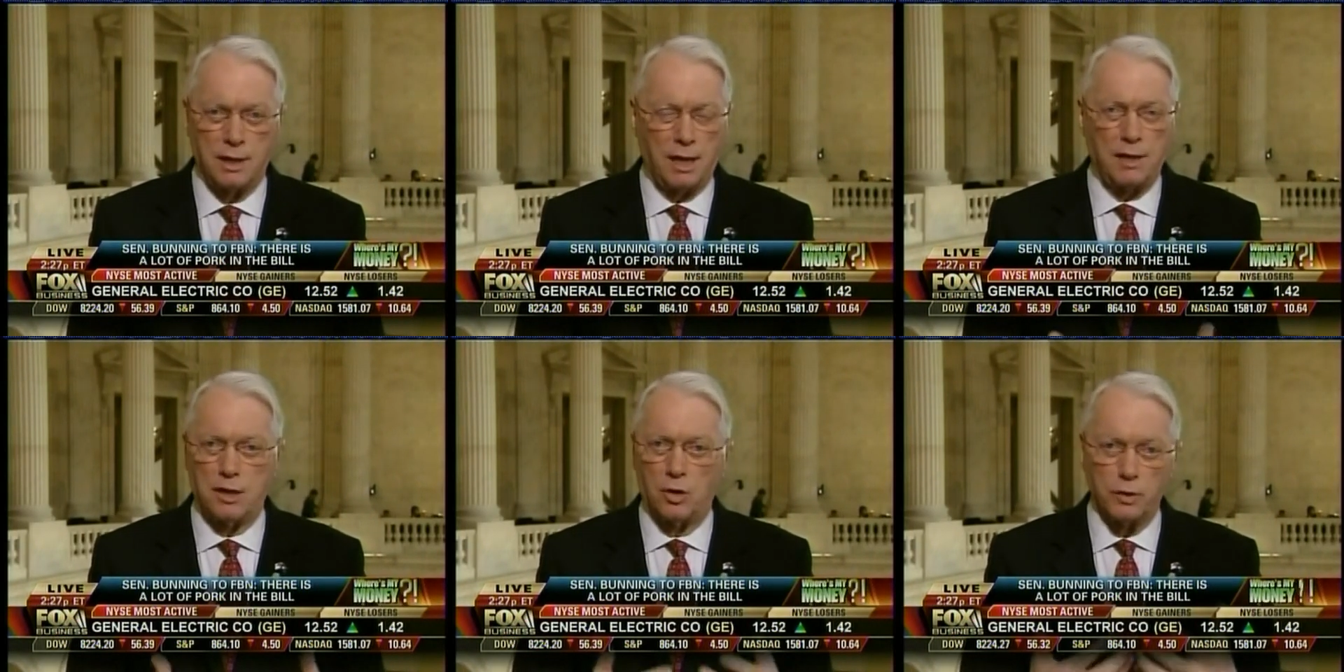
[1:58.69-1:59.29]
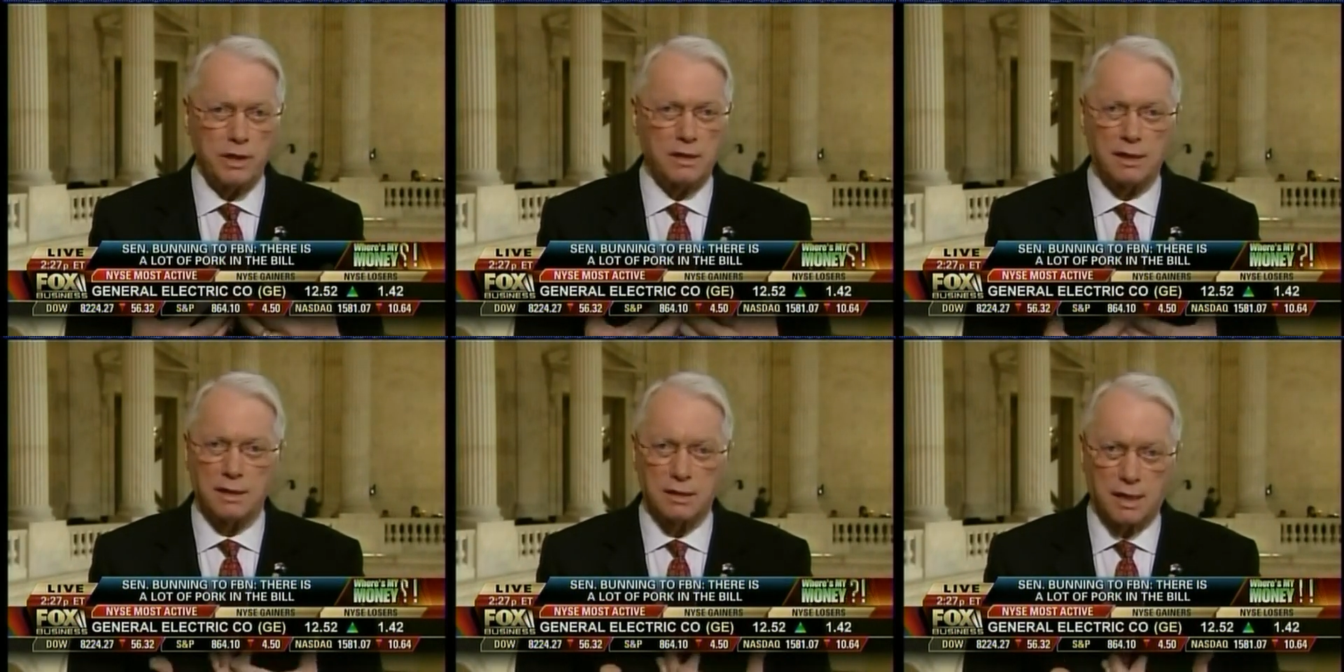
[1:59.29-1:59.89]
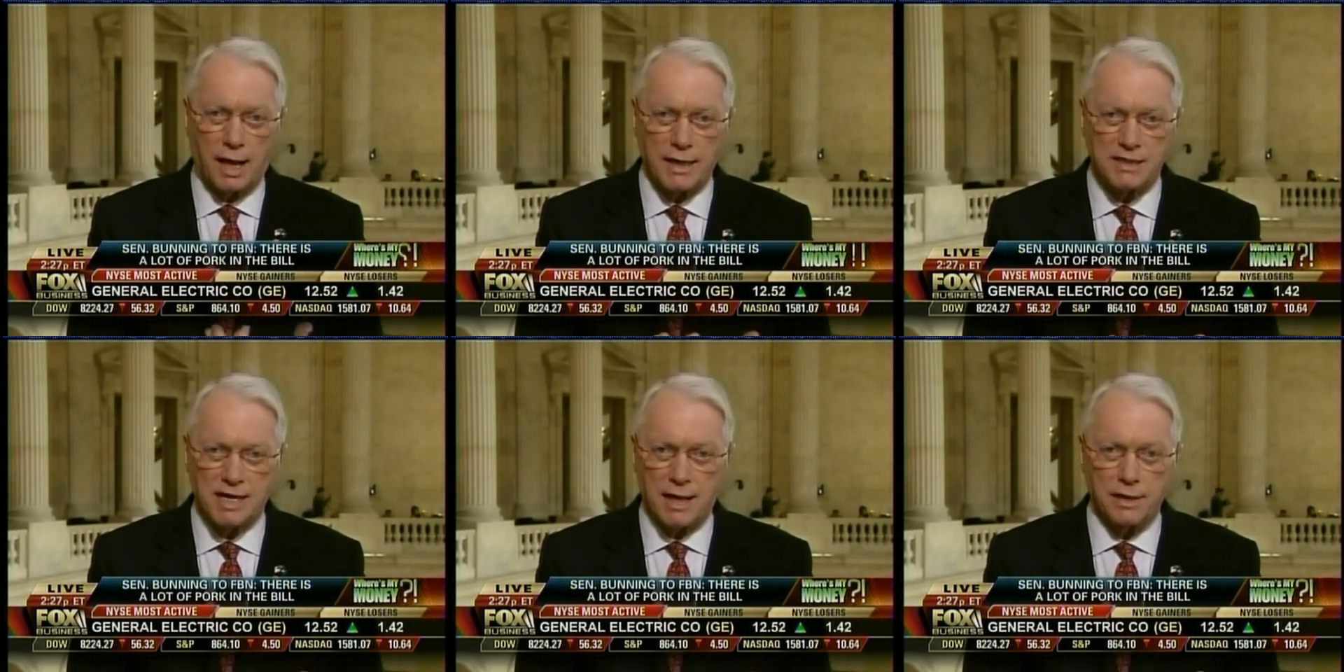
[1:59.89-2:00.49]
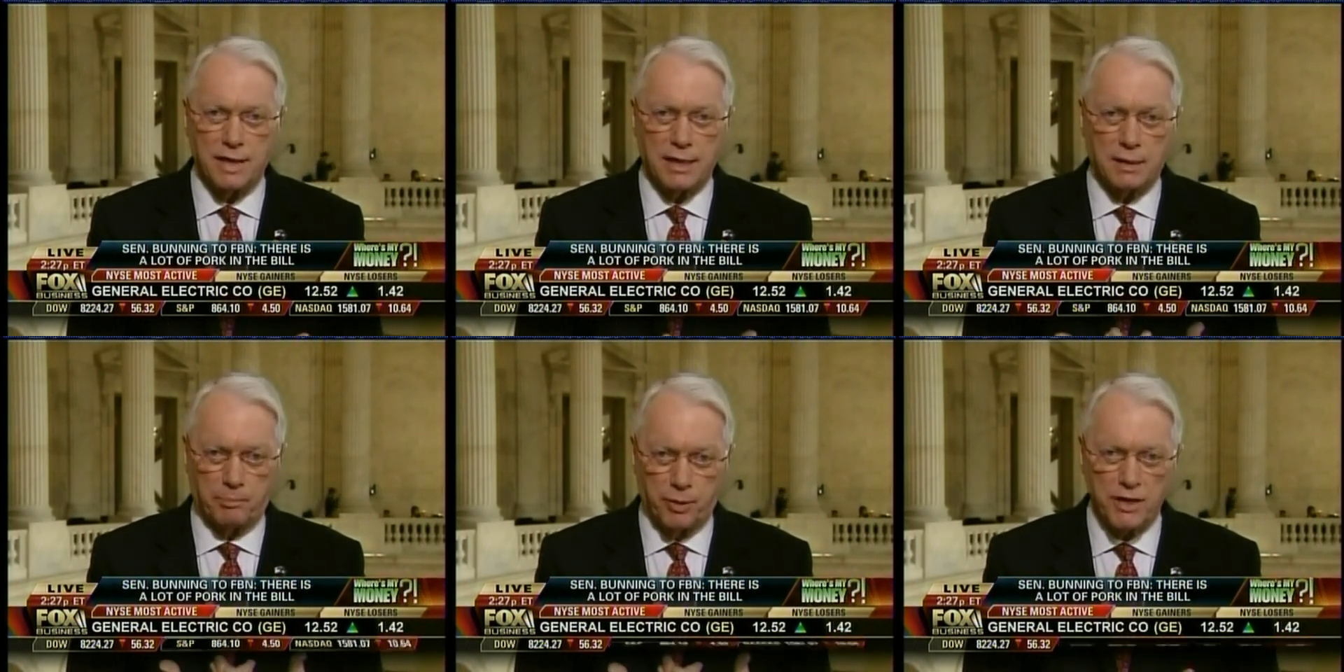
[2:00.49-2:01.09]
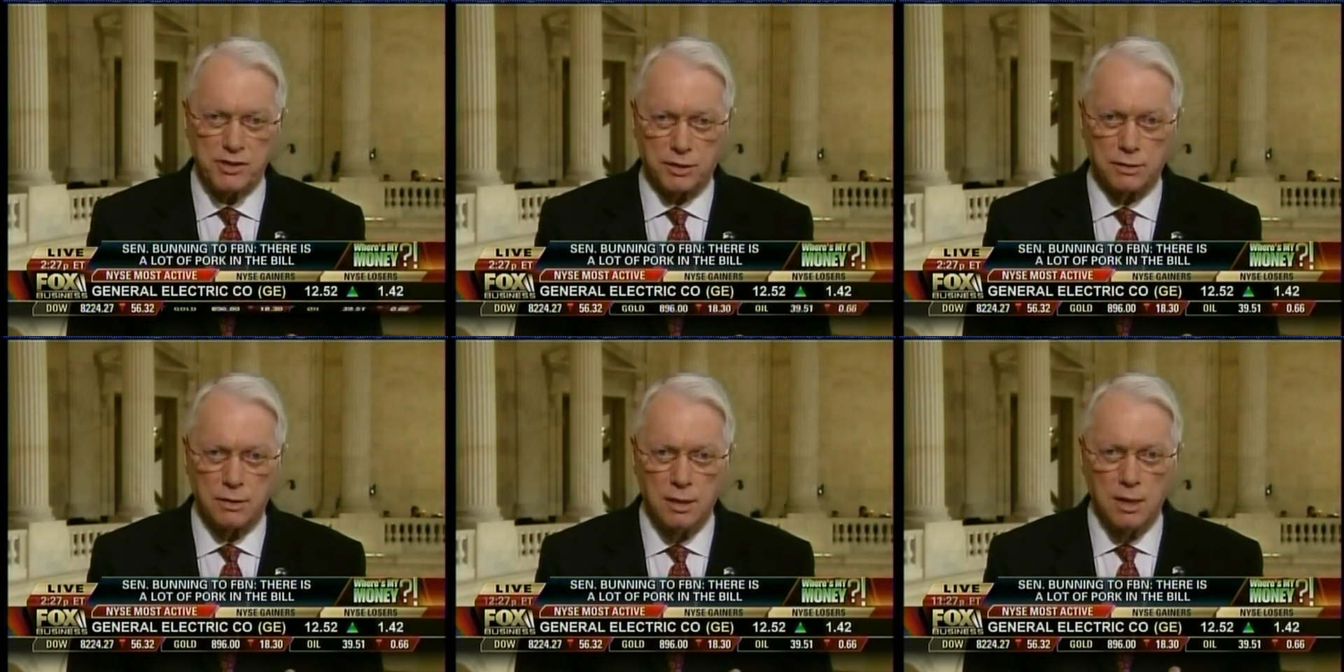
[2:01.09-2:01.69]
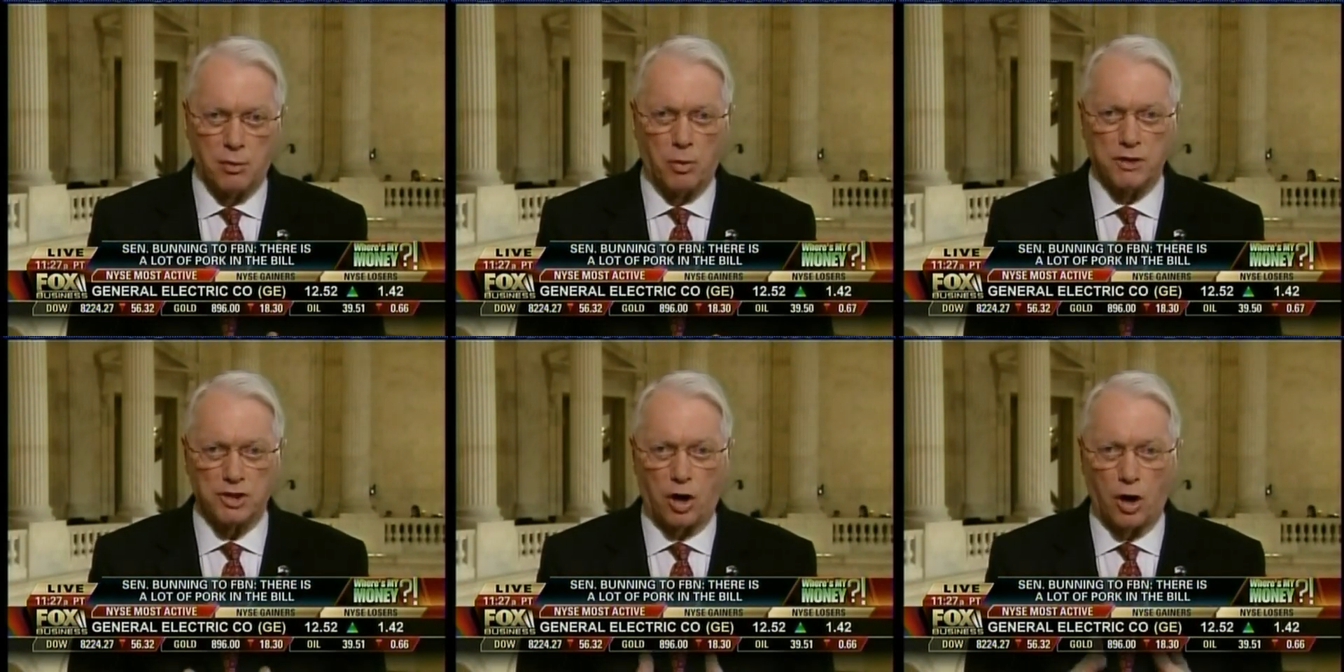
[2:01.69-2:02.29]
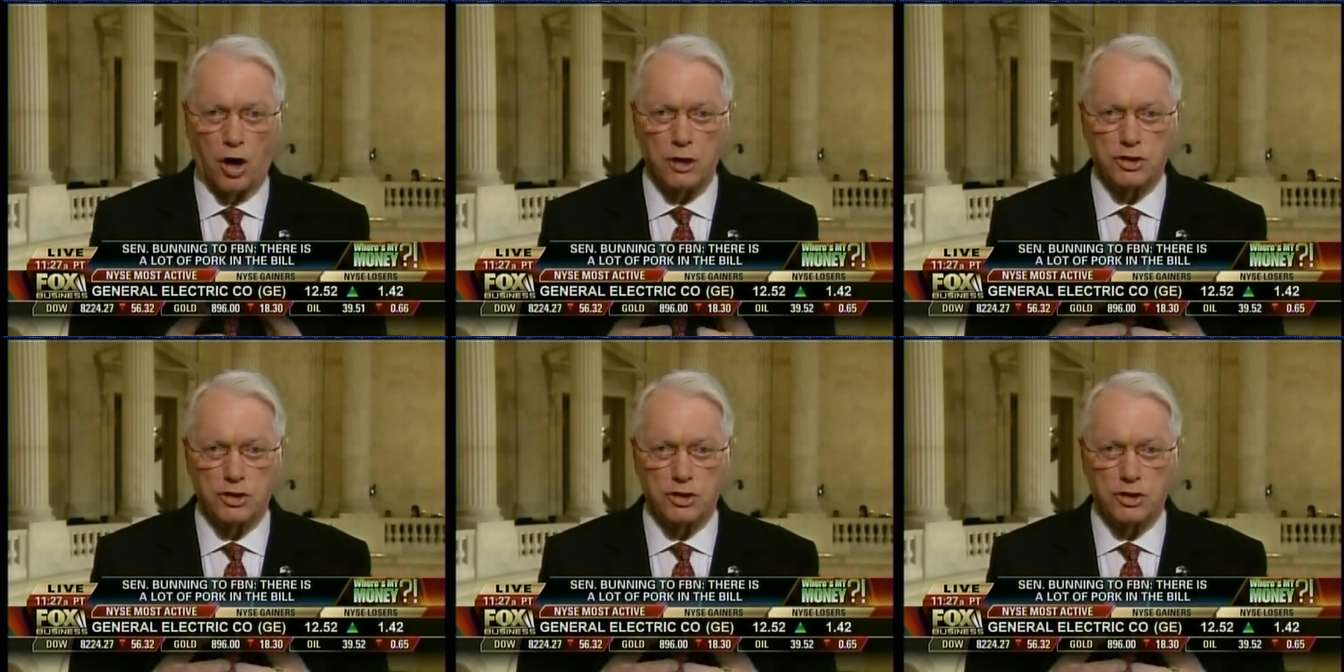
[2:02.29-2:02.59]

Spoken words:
And the only thing that got us out of that depression was our